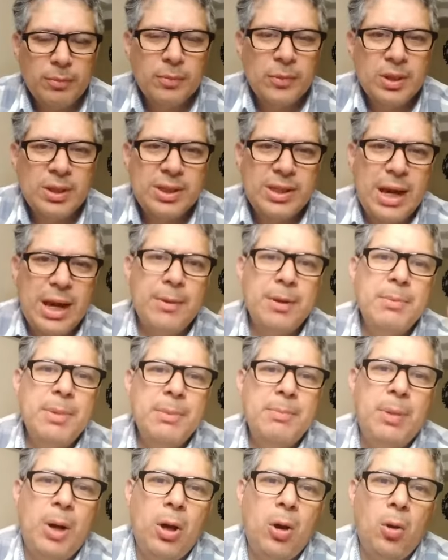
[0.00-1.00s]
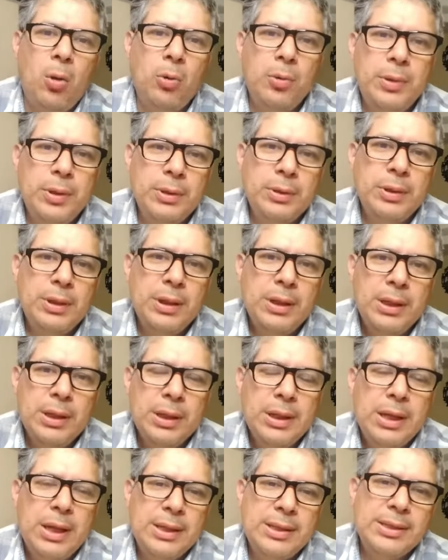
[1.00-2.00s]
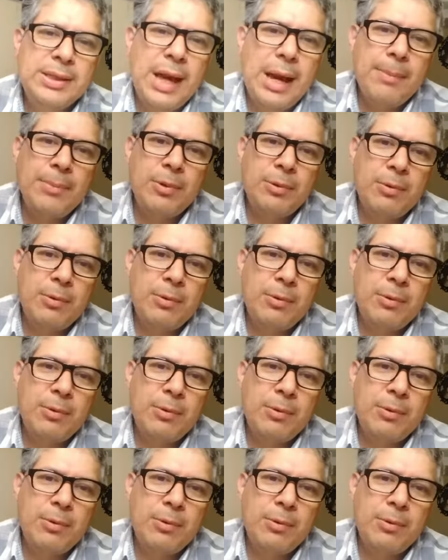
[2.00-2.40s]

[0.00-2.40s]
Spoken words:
It's time to be bold. It's time